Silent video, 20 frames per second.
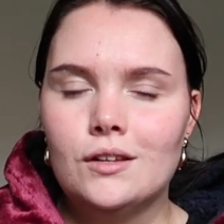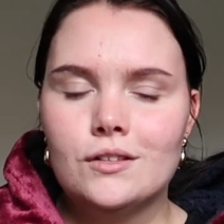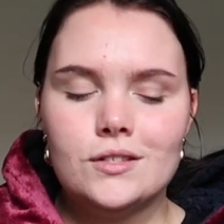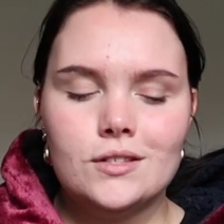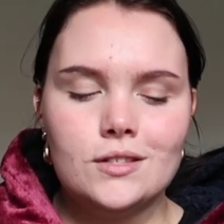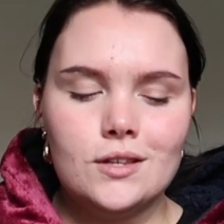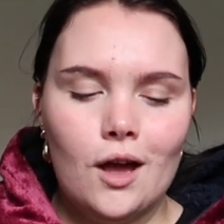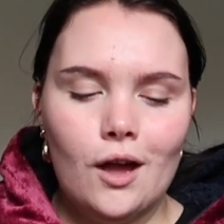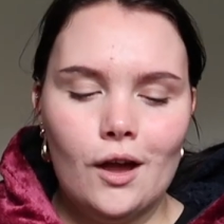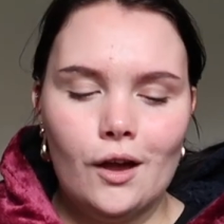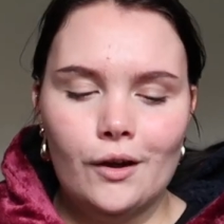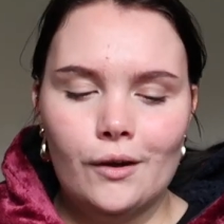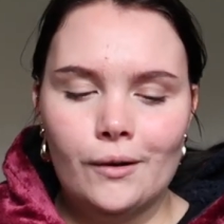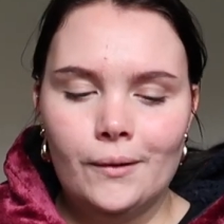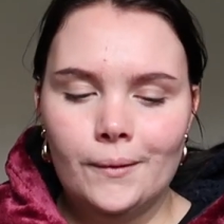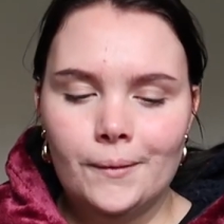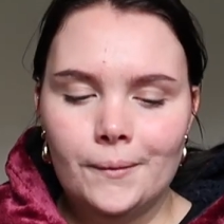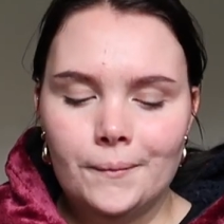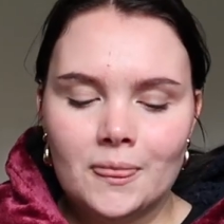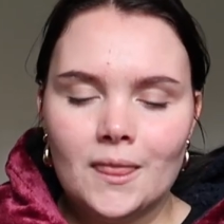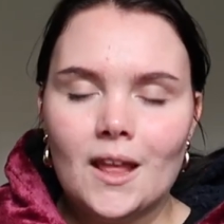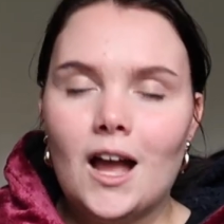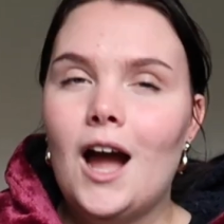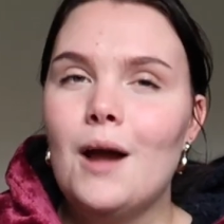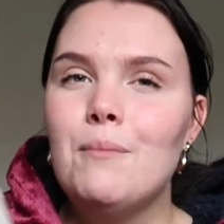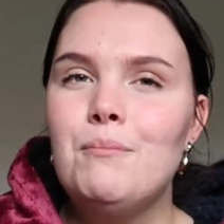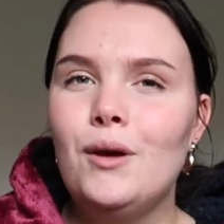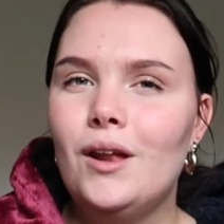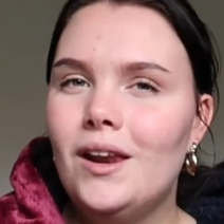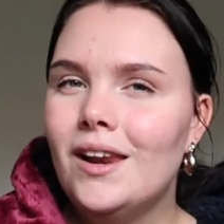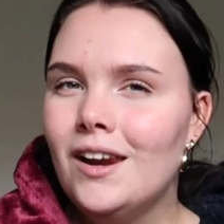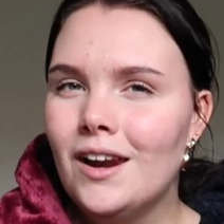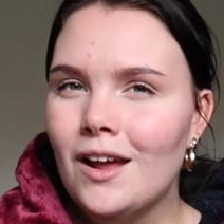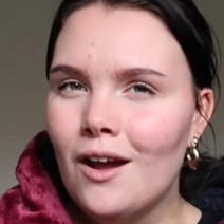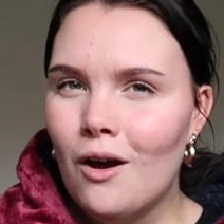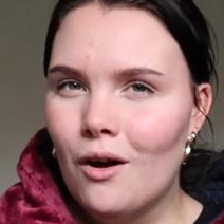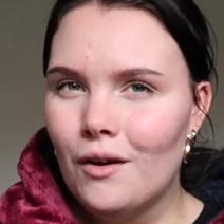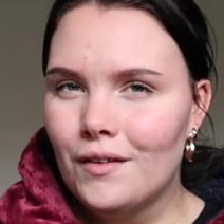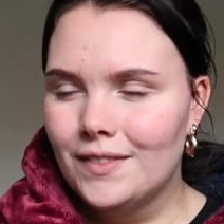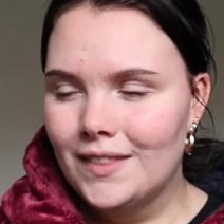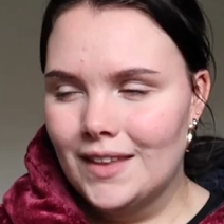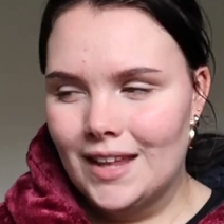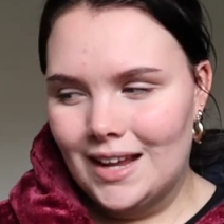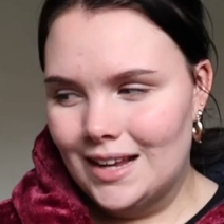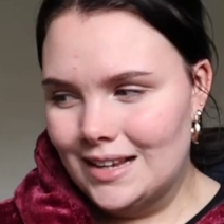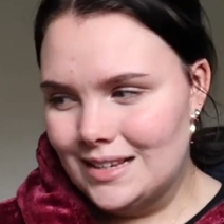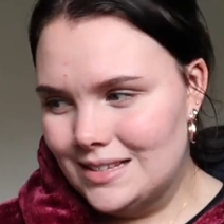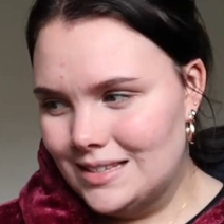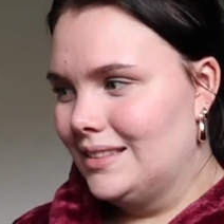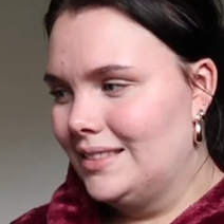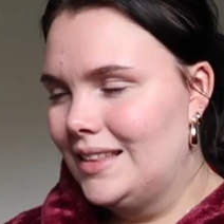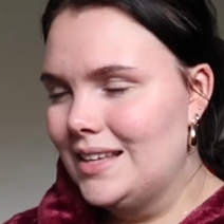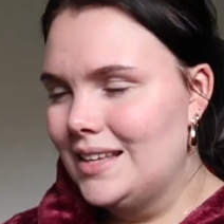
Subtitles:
So I'm putting it on this